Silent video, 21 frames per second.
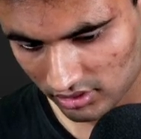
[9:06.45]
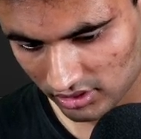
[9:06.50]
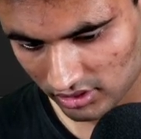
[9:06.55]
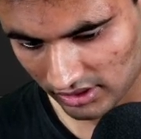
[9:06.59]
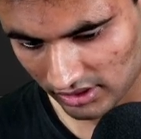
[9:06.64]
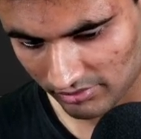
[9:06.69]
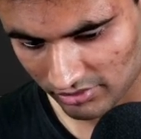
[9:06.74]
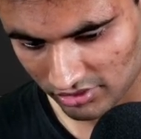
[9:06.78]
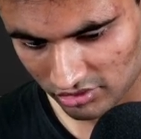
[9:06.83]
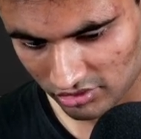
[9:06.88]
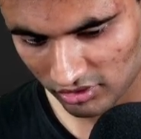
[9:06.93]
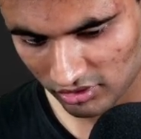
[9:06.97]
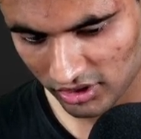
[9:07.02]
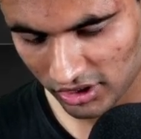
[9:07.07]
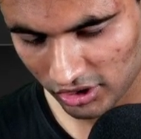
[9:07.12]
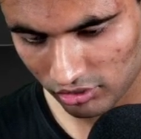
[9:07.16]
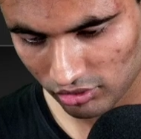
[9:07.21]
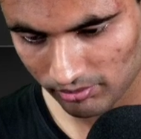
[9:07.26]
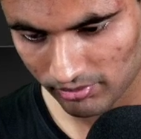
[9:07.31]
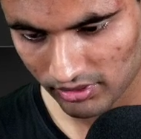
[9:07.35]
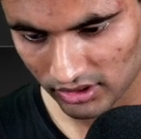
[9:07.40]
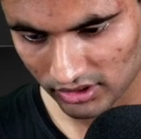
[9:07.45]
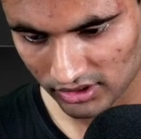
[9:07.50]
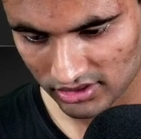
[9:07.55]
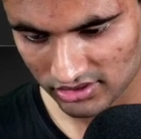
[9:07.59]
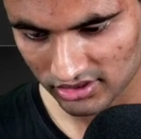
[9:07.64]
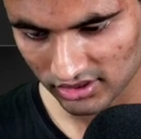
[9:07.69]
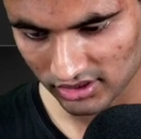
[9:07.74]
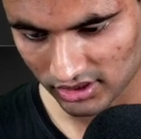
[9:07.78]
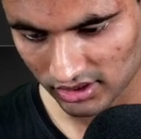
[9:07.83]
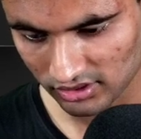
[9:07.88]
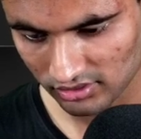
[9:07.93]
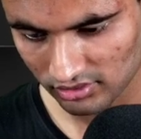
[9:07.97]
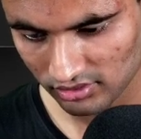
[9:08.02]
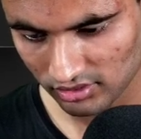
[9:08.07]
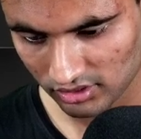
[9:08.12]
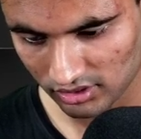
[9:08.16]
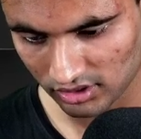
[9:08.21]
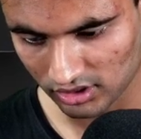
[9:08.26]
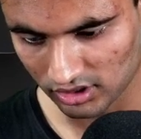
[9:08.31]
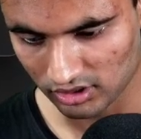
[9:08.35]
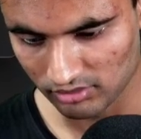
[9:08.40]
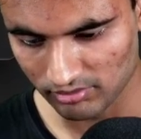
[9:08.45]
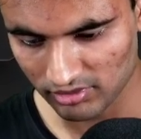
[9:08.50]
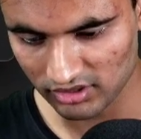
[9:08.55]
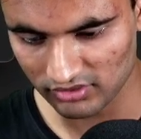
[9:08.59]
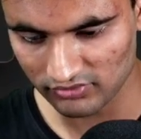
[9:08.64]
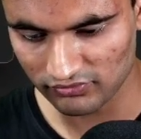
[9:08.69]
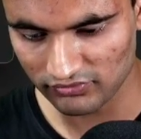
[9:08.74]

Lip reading: I'm just gonna need to build this again, but